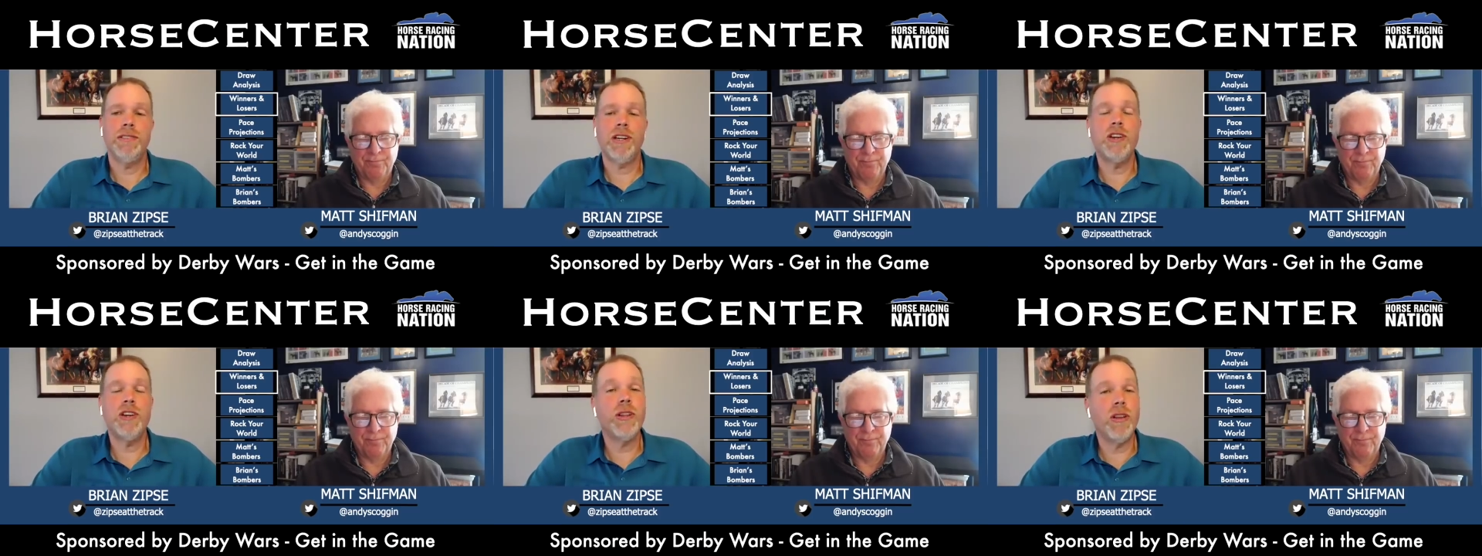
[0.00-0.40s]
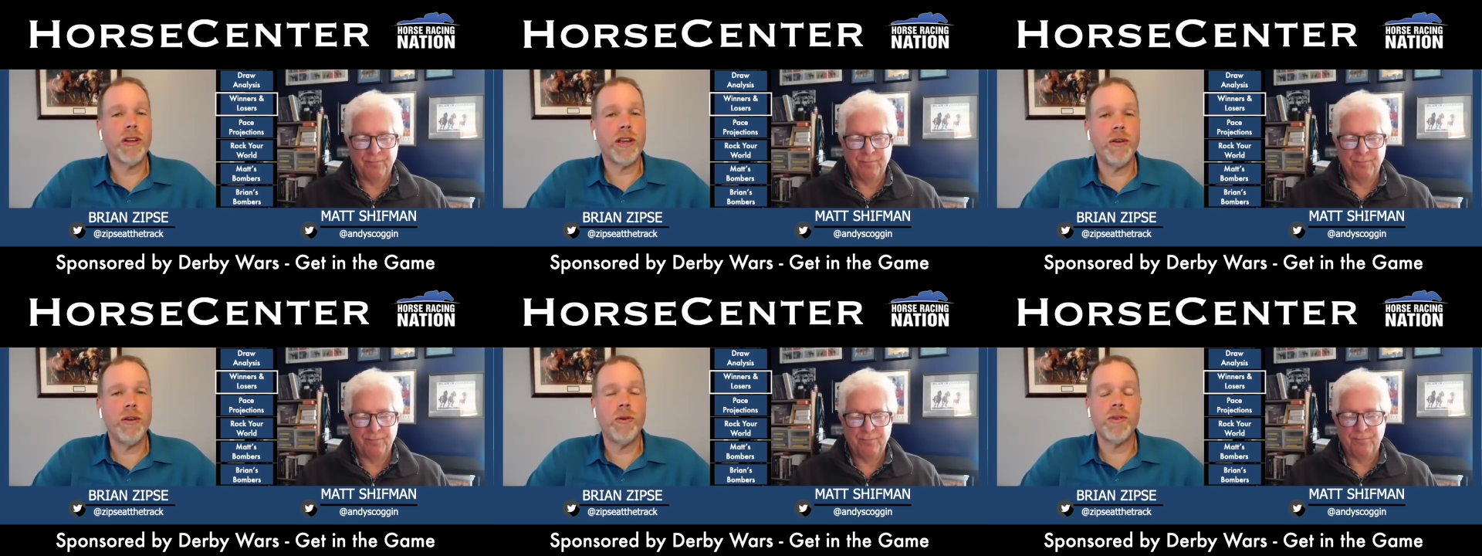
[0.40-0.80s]
Speaker 1: Good
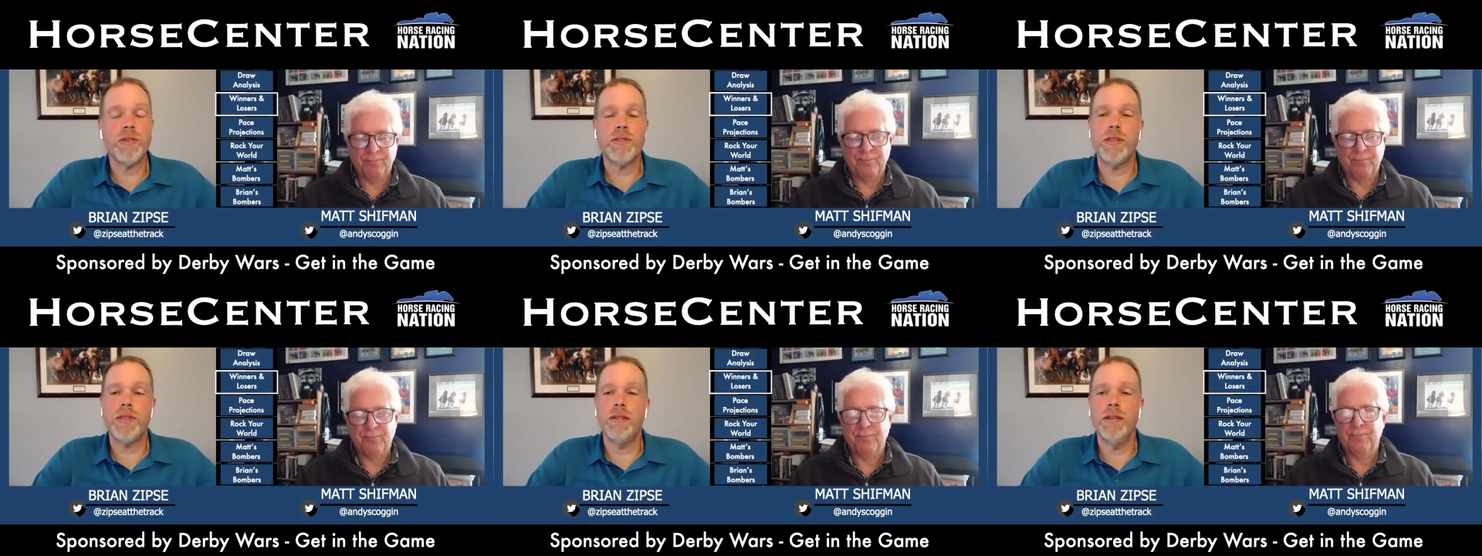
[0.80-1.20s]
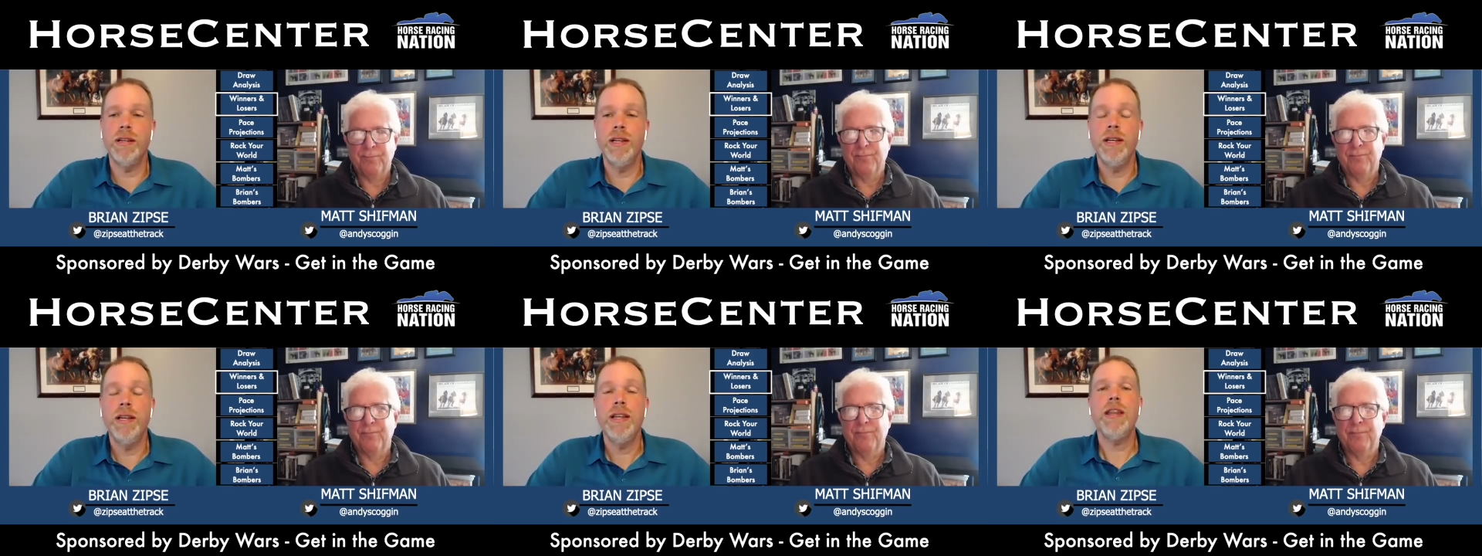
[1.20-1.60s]
looking horse, though.
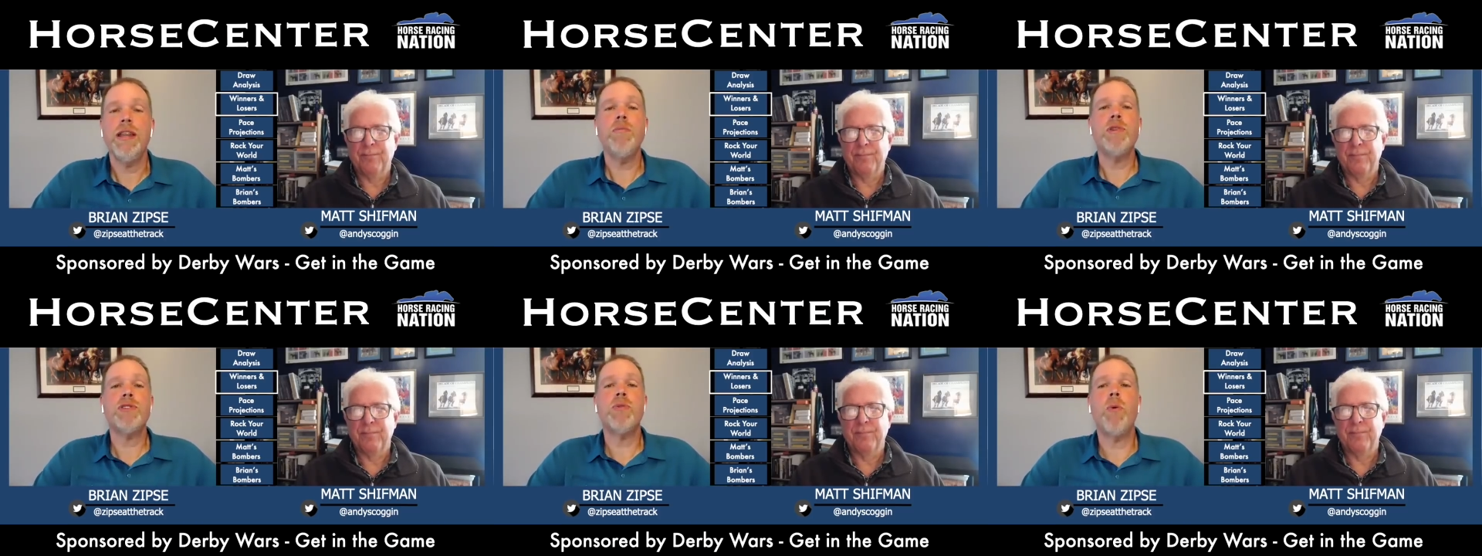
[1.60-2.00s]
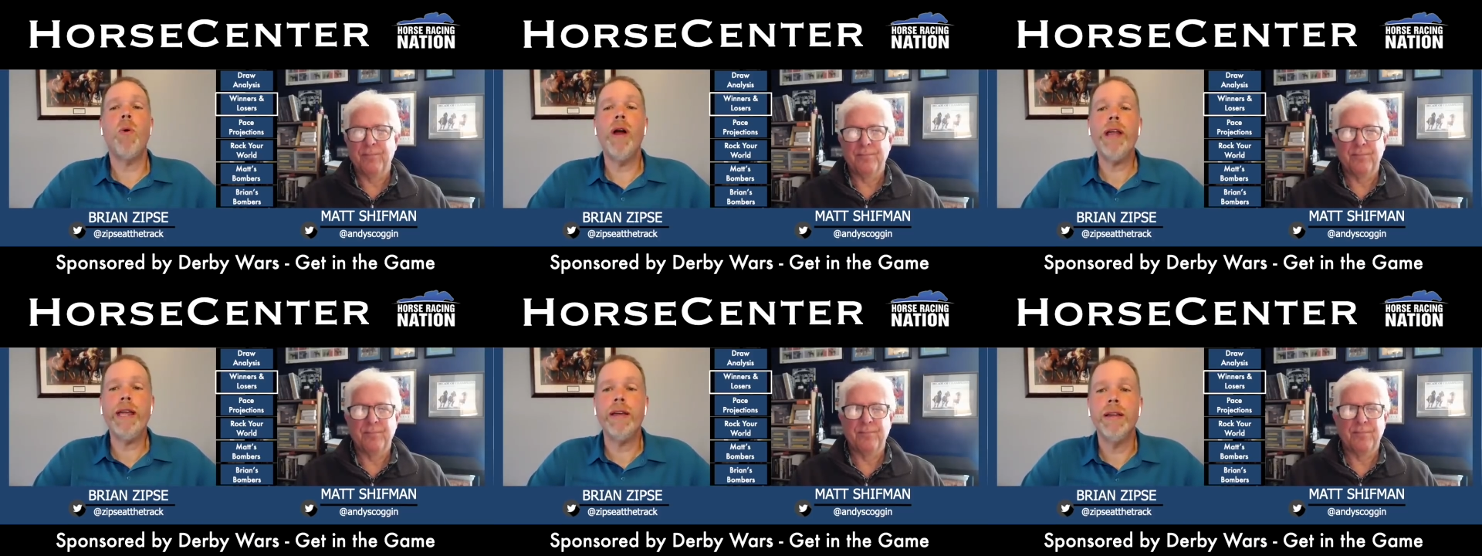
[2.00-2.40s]
Number
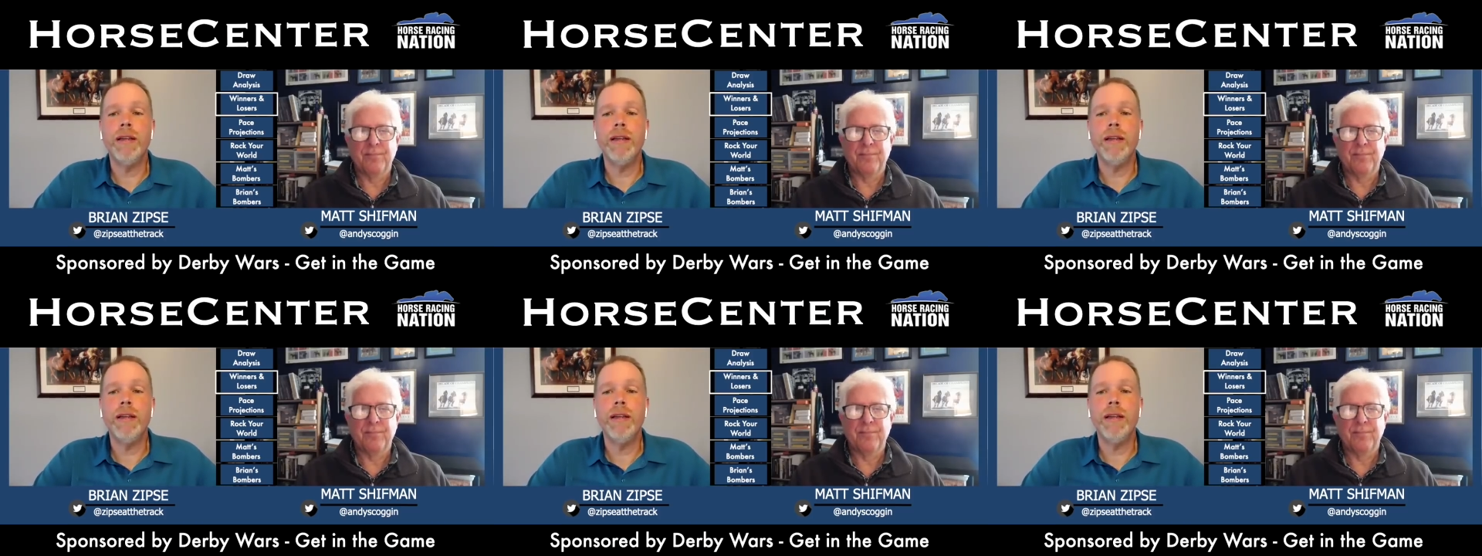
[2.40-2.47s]
20,